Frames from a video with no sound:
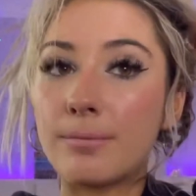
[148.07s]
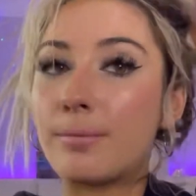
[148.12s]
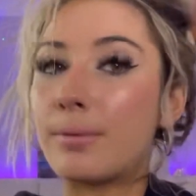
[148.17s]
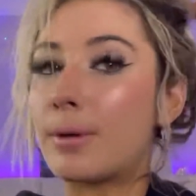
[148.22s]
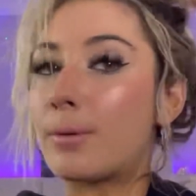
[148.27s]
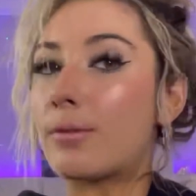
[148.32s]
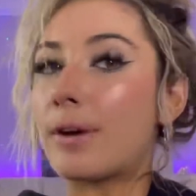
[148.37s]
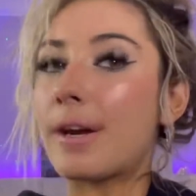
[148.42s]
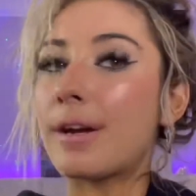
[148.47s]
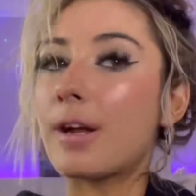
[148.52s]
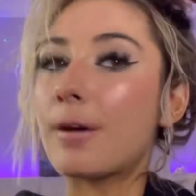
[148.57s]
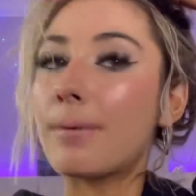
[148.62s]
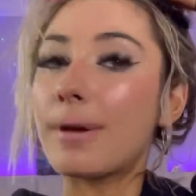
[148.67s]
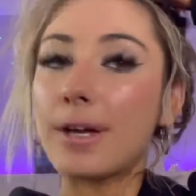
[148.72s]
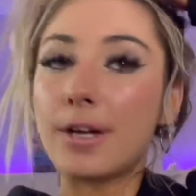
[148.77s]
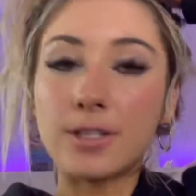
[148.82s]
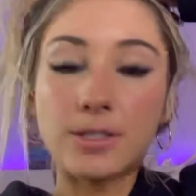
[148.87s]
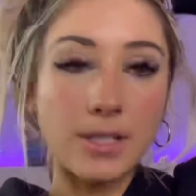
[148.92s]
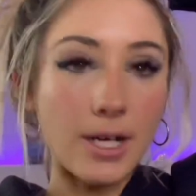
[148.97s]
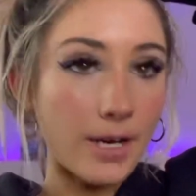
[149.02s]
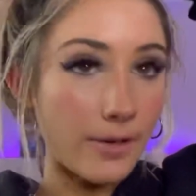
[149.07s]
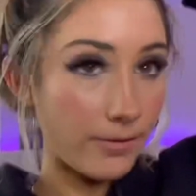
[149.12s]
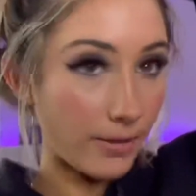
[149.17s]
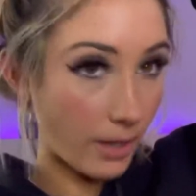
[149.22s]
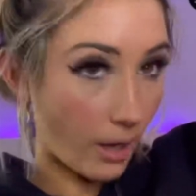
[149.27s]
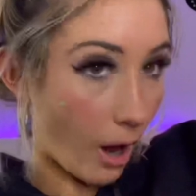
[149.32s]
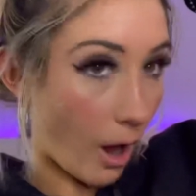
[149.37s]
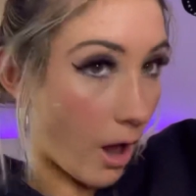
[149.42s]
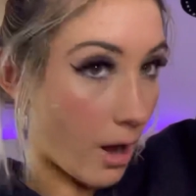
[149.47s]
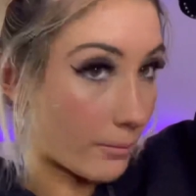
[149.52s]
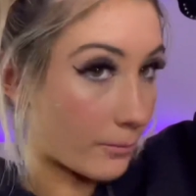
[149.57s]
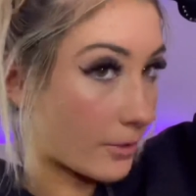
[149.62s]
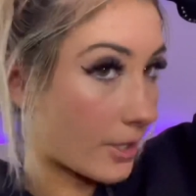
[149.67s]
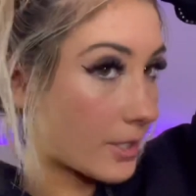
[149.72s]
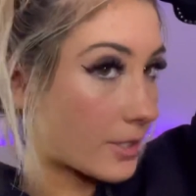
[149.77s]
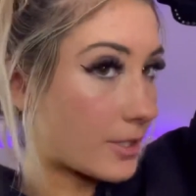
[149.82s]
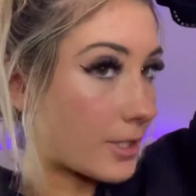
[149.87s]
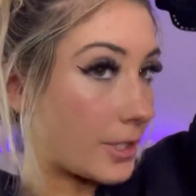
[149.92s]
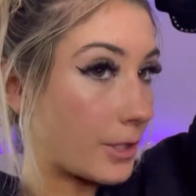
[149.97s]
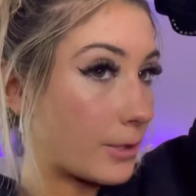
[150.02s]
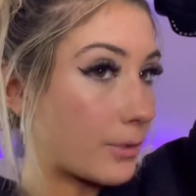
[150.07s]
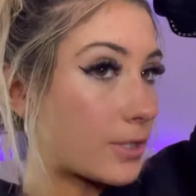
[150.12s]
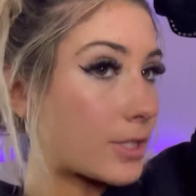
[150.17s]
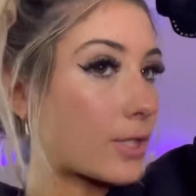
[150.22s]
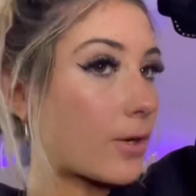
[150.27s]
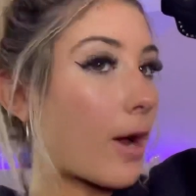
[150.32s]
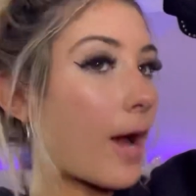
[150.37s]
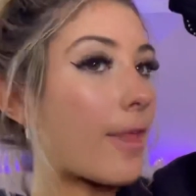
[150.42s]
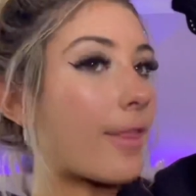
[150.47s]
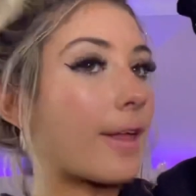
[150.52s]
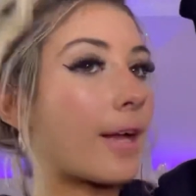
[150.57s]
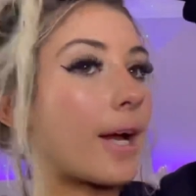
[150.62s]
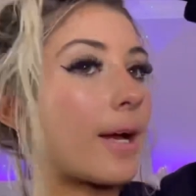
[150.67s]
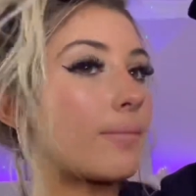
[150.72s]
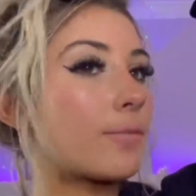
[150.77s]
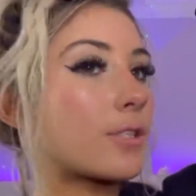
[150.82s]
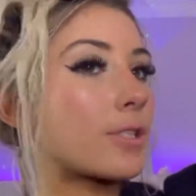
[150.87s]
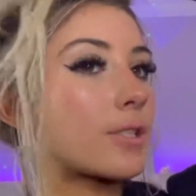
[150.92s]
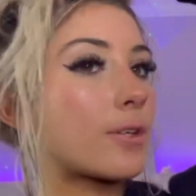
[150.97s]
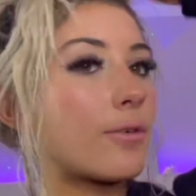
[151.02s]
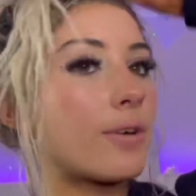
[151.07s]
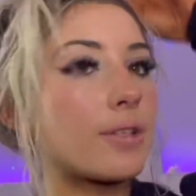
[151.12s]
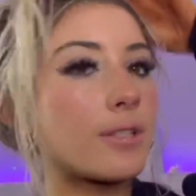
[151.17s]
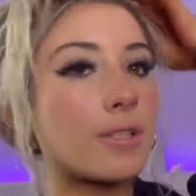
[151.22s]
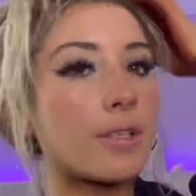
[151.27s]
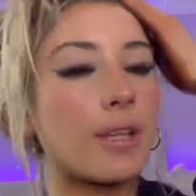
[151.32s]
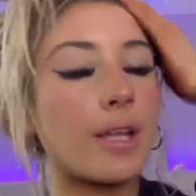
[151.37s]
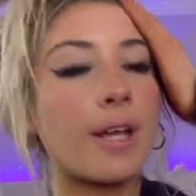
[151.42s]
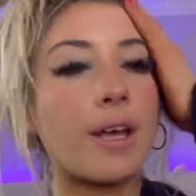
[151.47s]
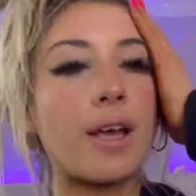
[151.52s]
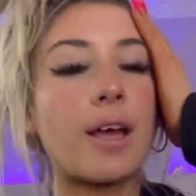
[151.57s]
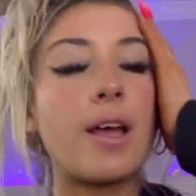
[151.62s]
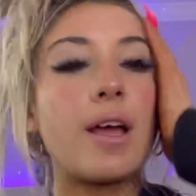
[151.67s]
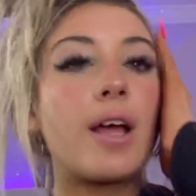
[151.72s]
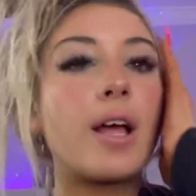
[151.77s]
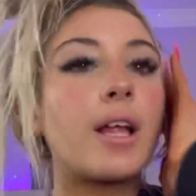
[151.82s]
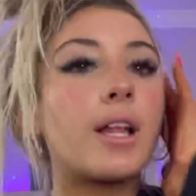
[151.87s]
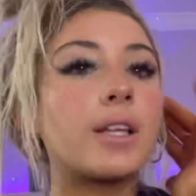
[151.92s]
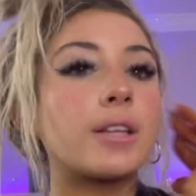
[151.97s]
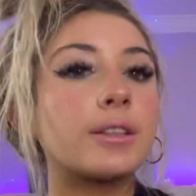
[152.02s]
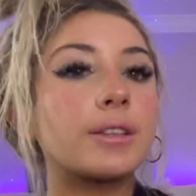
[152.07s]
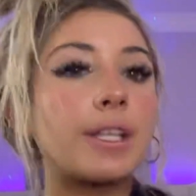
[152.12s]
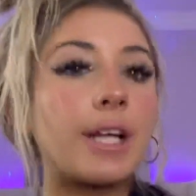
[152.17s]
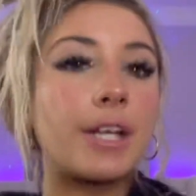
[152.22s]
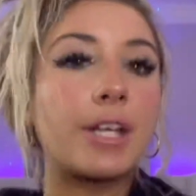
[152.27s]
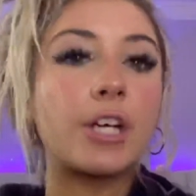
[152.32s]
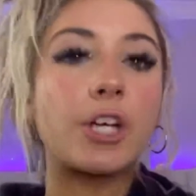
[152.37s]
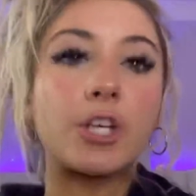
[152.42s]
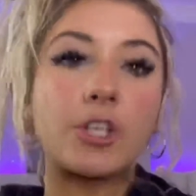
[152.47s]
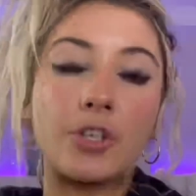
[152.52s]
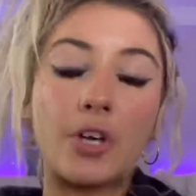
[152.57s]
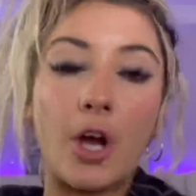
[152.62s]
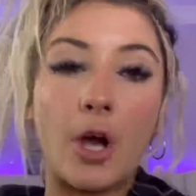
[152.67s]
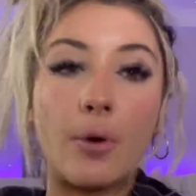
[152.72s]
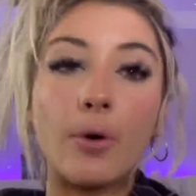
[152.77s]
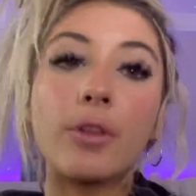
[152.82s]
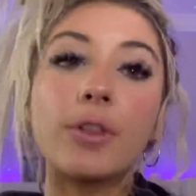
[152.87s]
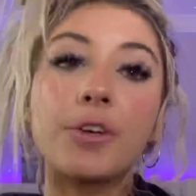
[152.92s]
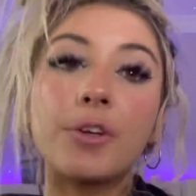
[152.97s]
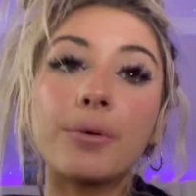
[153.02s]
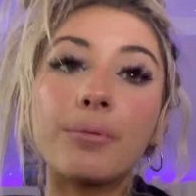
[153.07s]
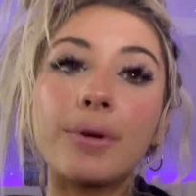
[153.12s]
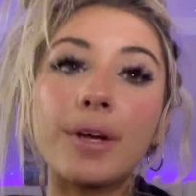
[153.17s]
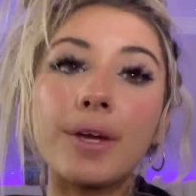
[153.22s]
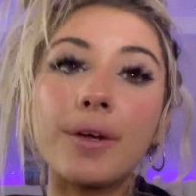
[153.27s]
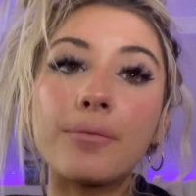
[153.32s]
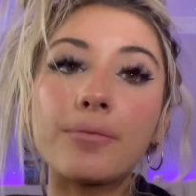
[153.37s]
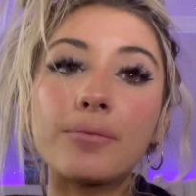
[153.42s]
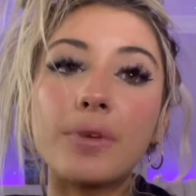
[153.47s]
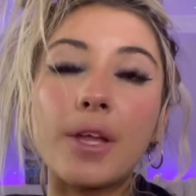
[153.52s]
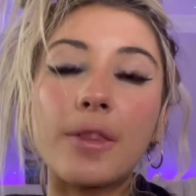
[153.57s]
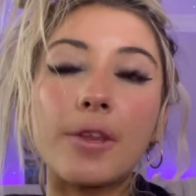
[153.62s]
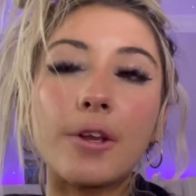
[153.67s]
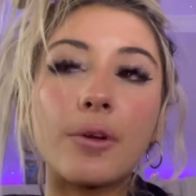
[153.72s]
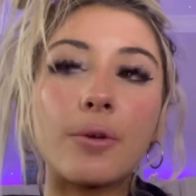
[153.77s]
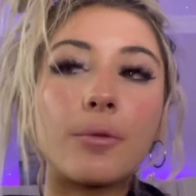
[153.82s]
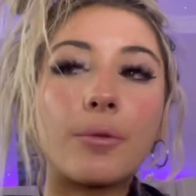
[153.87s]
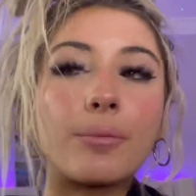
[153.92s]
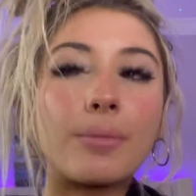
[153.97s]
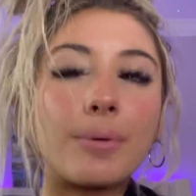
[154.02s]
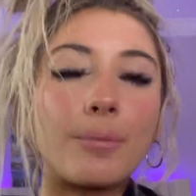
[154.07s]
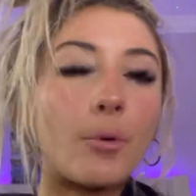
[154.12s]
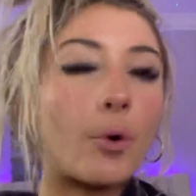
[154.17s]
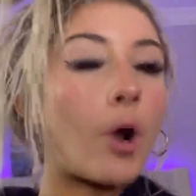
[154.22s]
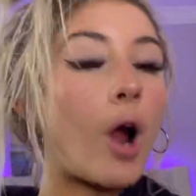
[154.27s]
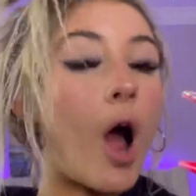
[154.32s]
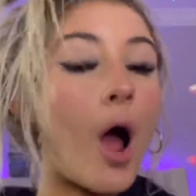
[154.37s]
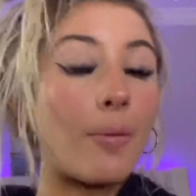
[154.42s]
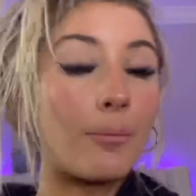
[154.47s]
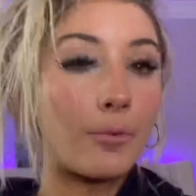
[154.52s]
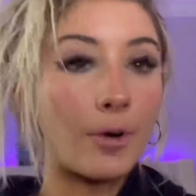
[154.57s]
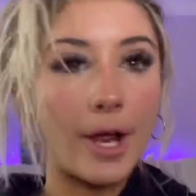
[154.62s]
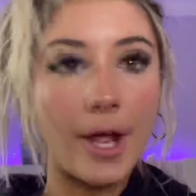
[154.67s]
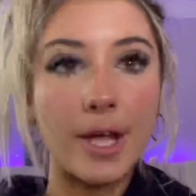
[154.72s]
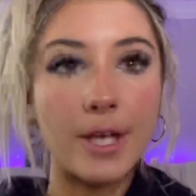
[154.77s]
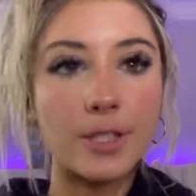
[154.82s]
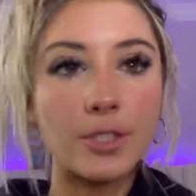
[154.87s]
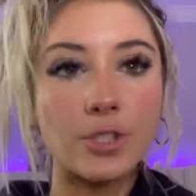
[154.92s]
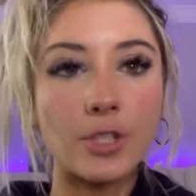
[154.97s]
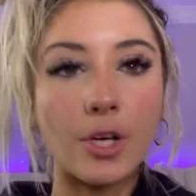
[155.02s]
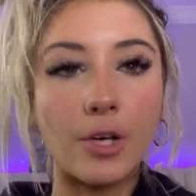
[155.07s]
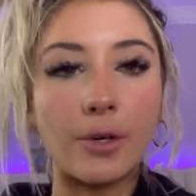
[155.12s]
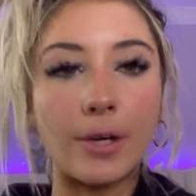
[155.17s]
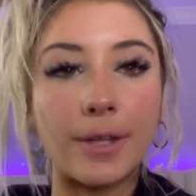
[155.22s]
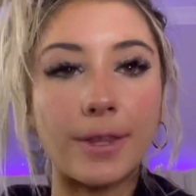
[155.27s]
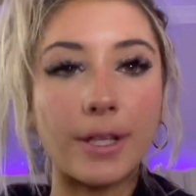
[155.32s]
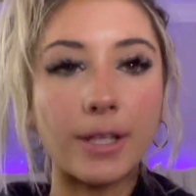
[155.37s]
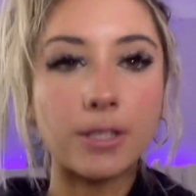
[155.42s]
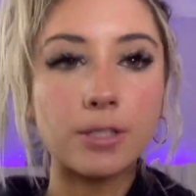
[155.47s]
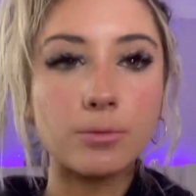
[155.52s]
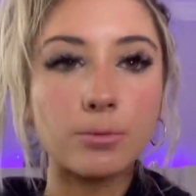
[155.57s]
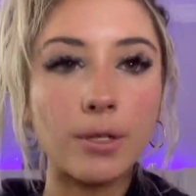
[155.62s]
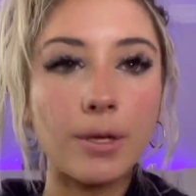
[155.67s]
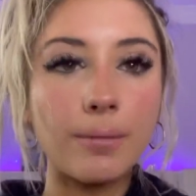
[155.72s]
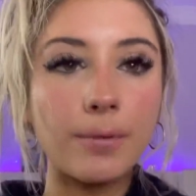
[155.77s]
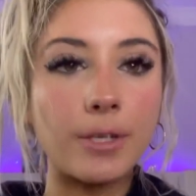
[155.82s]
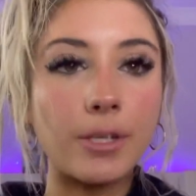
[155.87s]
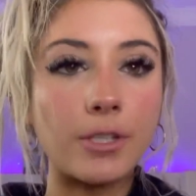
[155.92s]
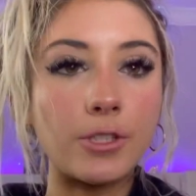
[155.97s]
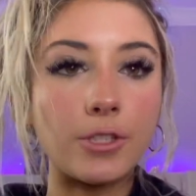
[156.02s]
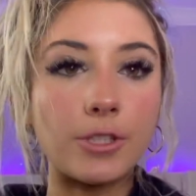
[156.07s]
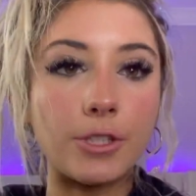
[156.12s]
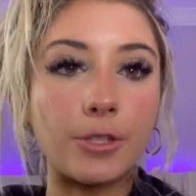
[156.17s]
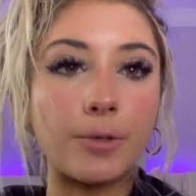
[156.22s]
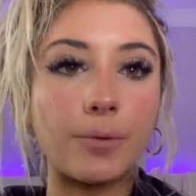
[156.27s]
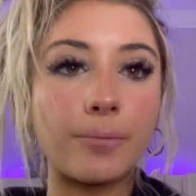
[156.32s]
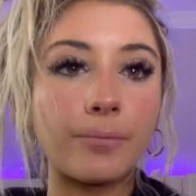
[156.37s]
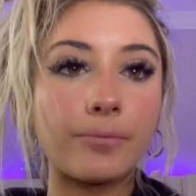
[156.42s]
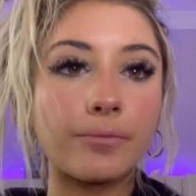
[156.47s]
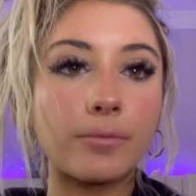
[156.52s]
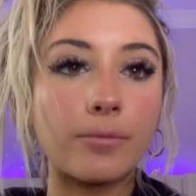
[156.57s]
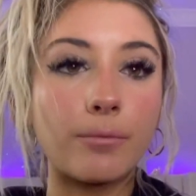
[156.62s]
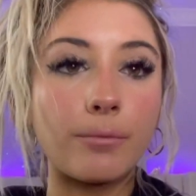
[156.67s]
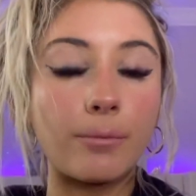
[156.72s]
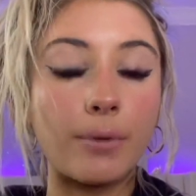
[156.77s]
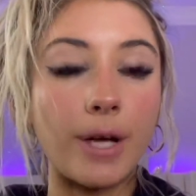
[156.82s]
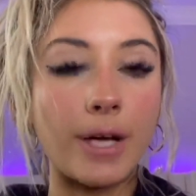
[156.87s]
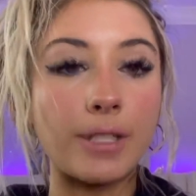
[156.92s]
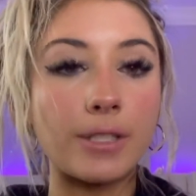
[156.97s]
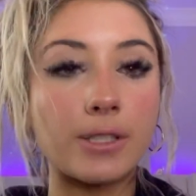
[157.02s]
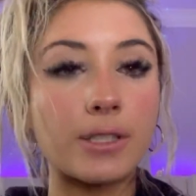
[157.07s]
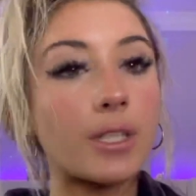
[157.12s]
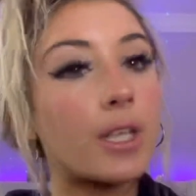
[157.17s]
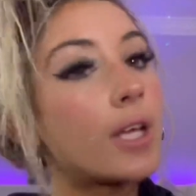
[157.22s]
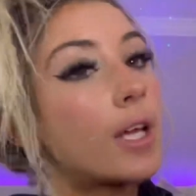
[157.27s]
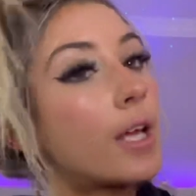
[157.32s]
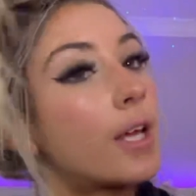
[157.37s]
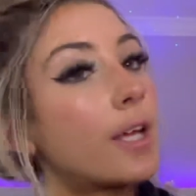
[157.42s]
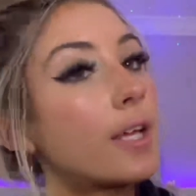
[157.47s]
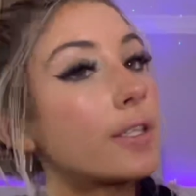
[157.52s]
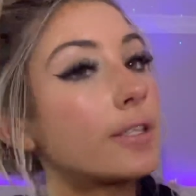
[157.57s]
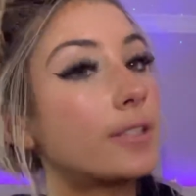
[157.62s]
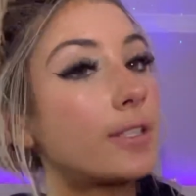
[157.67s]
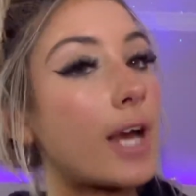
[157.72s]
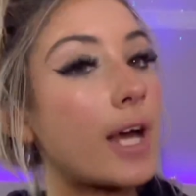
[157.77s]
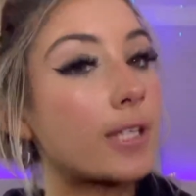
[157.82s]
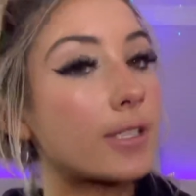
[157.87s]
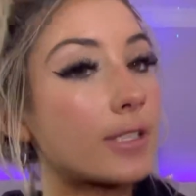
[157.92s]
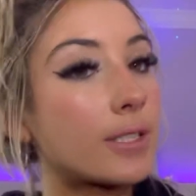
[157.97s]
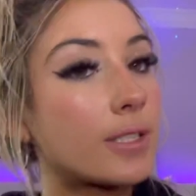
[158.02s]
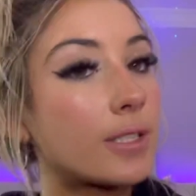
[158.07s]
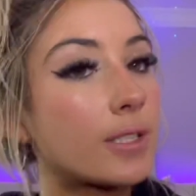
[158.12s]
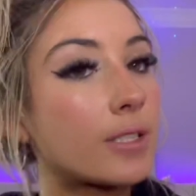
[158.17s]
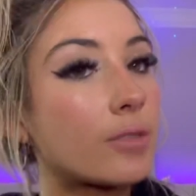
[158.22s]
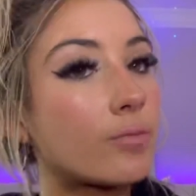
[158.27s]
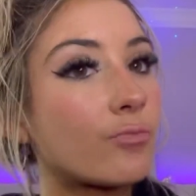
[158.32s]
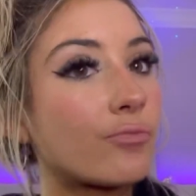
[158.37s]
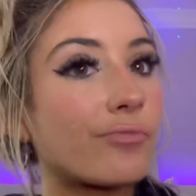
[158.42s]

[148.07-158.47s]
But right now my hair is kind of, like, ombre, too. So I think I'm just going to, like, let it grow a little bit. And then it will be more ombre. So I think that's what I'm going to do. But, yes.